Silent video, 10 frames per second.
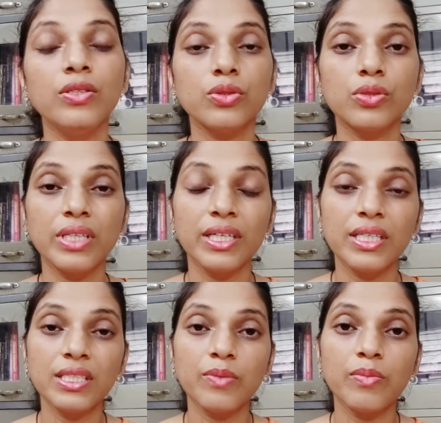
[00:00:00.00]
So
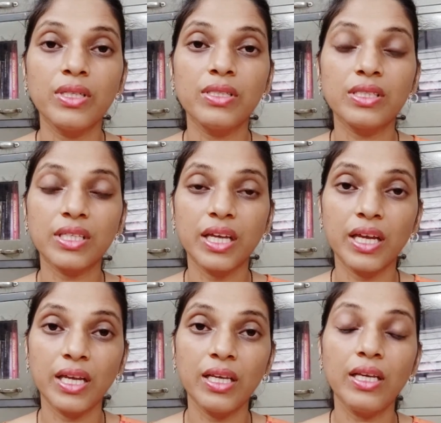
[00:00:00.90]
centesimal
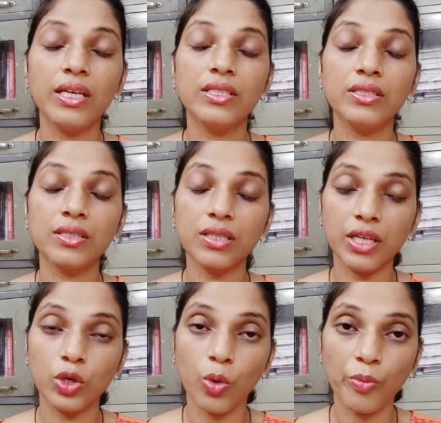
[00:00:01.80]
scale
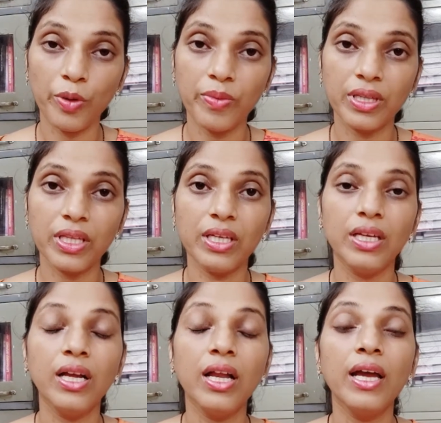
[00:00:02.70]
in
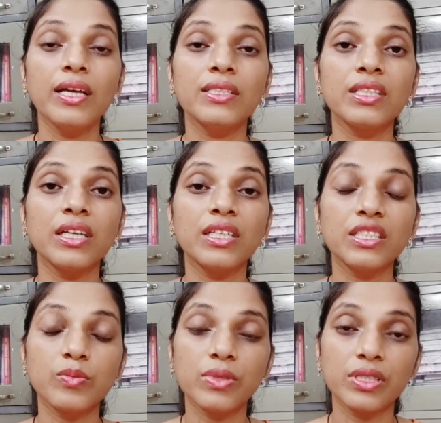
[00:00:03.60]
homeopathy, in
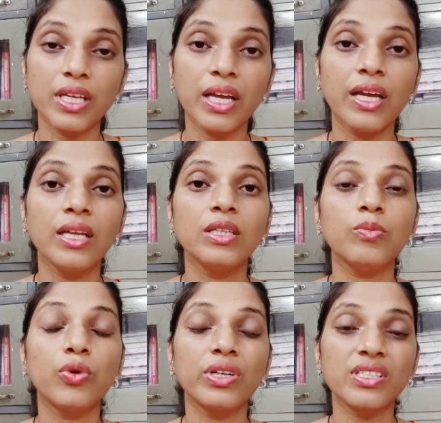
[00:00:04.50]
centesimal scale, the
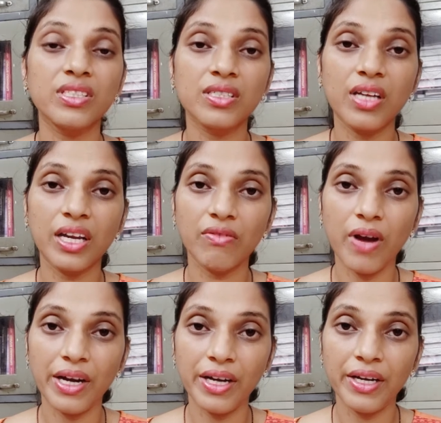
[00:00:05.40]
potencies are
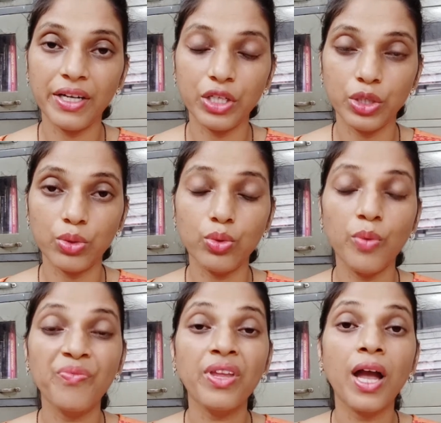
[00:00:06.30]
divided
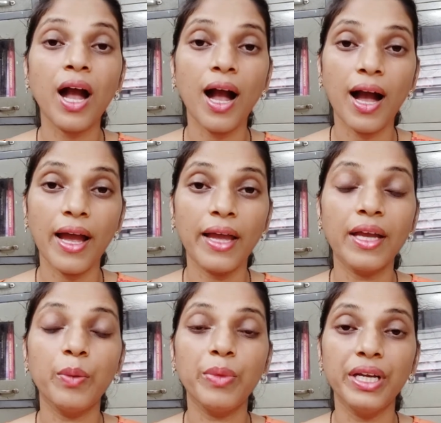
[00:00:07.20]
into
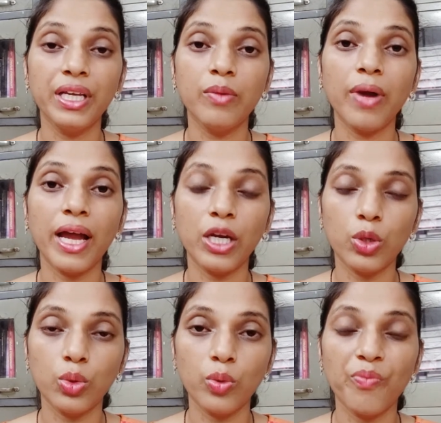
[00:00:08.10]
high, medium
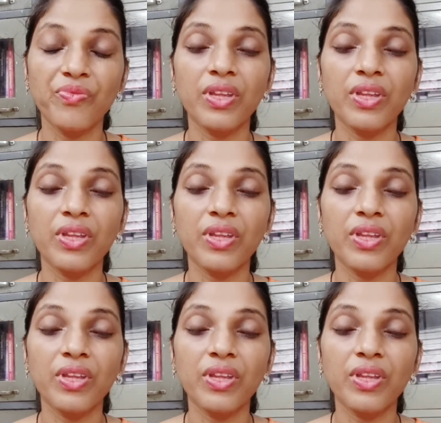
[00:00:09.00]
and low.